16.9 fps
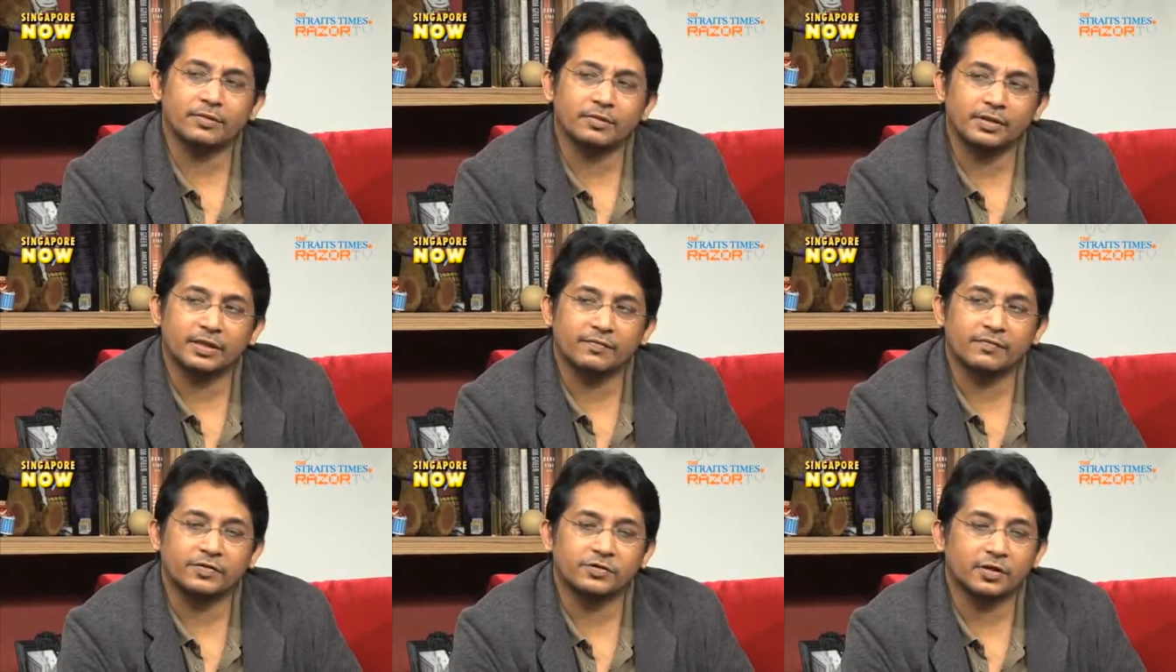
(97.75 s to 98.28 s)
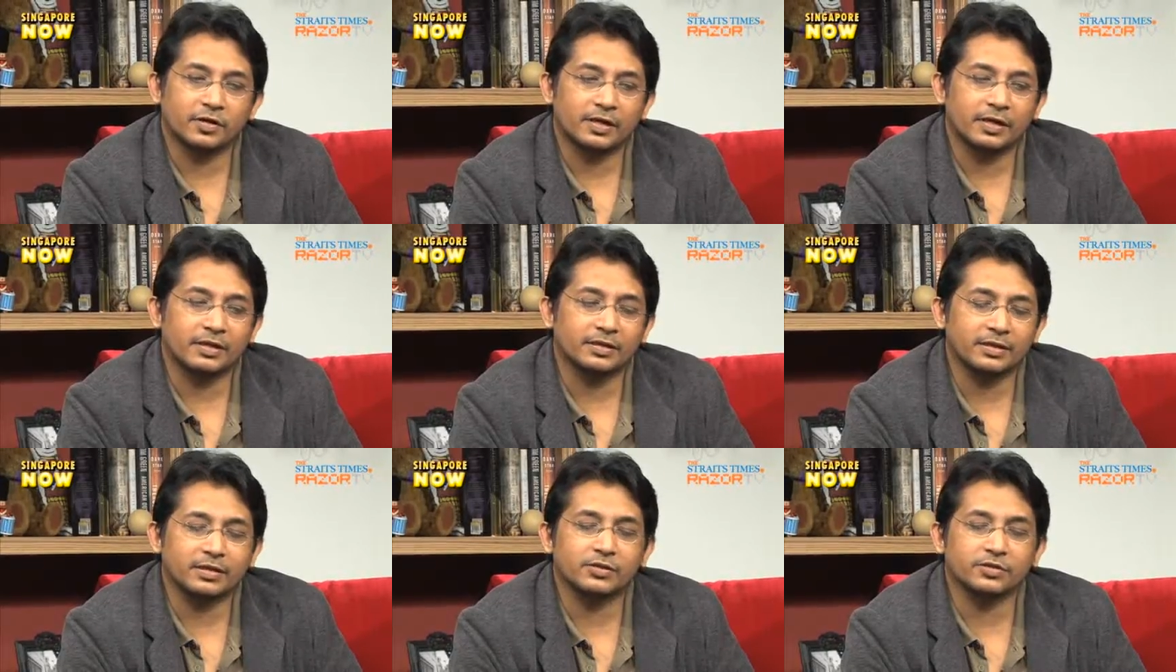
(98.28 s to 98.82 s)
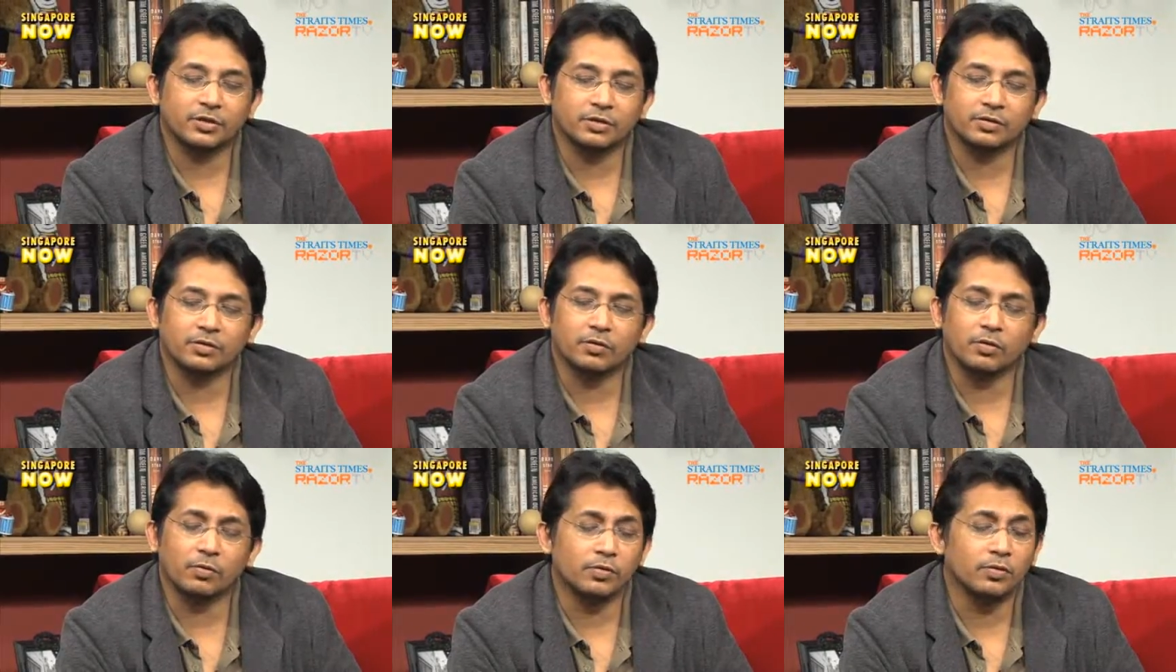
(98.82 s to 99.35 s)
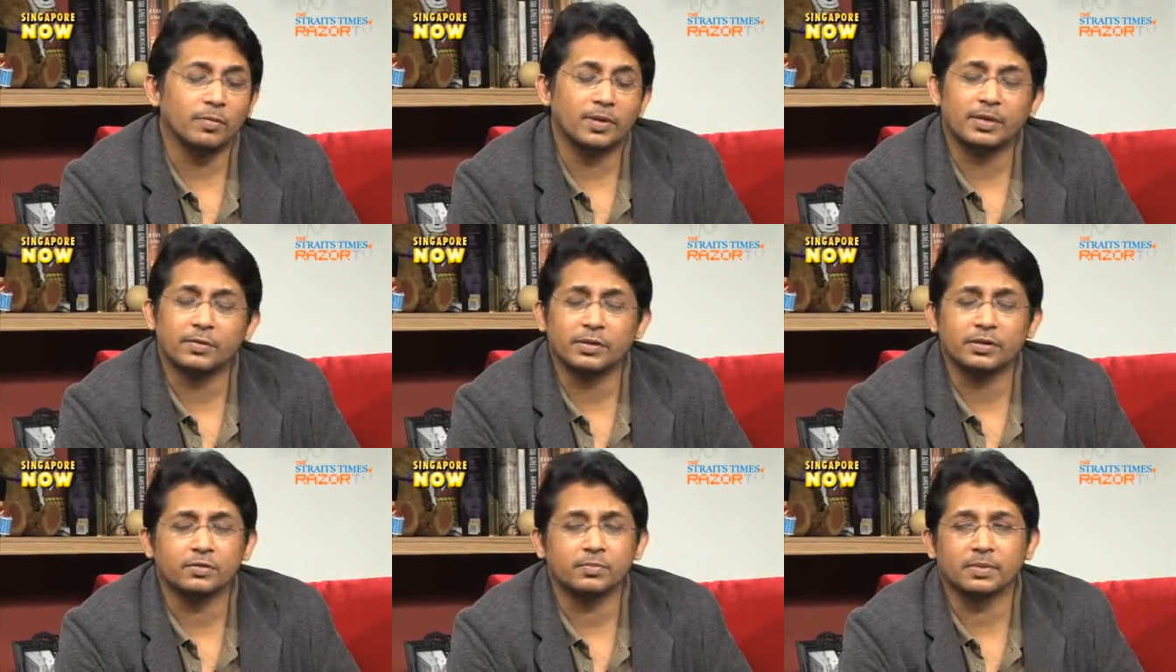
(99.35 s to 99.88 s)
It was definitely shocking. I think it shocked the whole world.
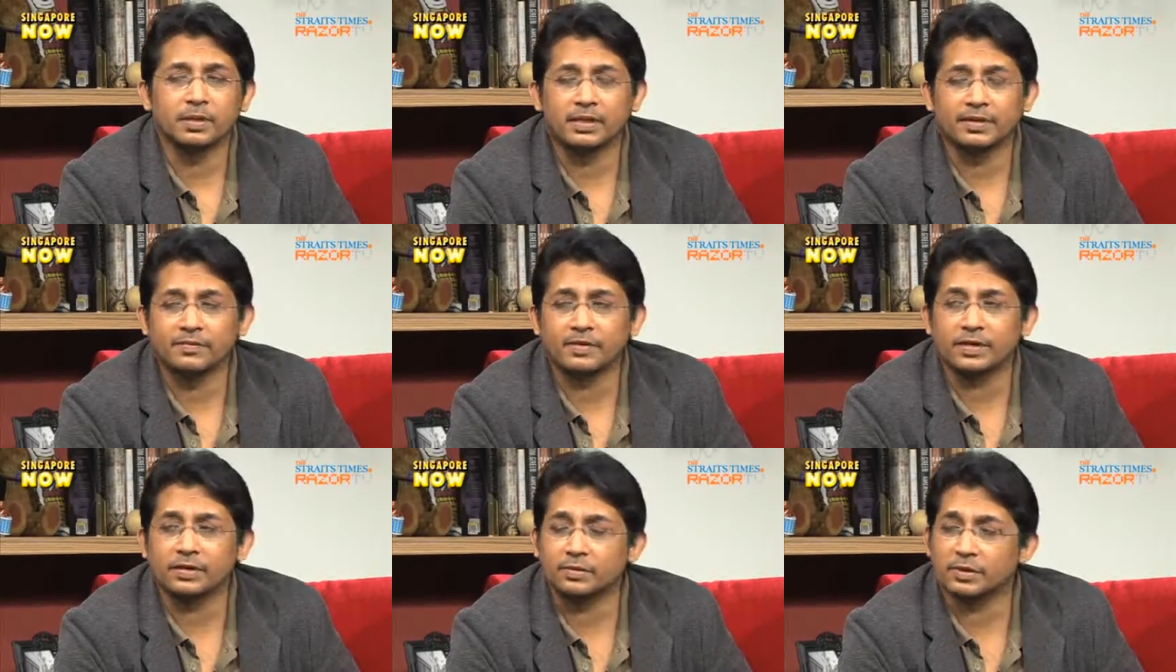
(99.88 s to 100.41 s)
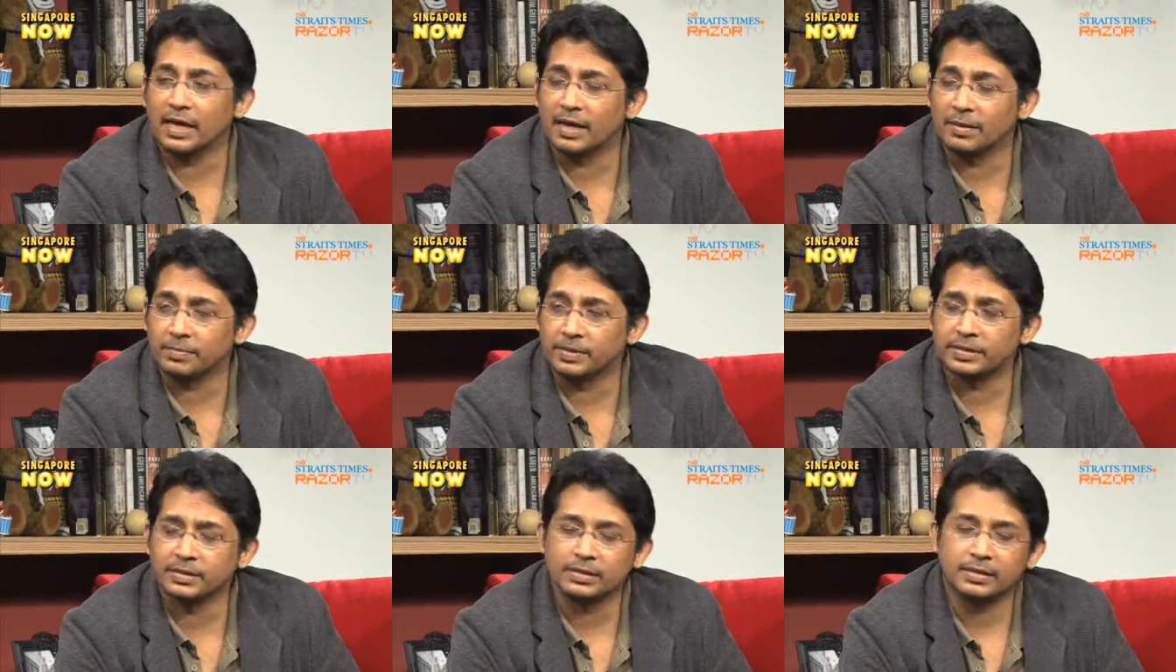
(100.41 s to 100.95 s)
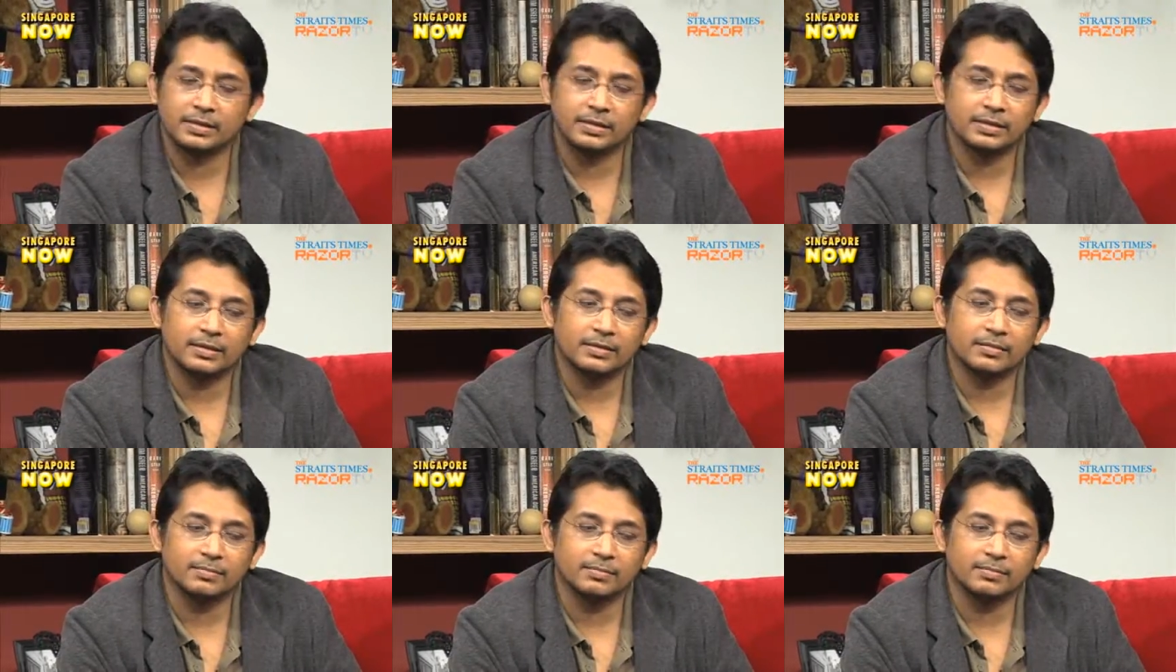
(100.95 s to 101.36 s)
Nobody wanted to believe that it could happen. Mm.